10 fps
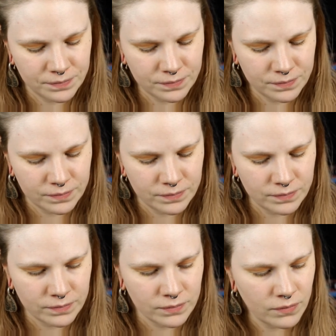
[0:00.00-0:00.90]

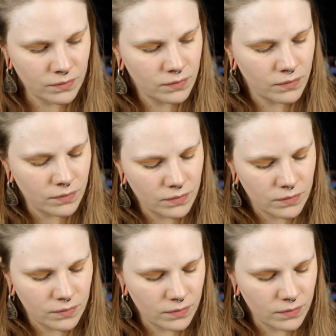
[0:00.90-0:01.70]
[no speech]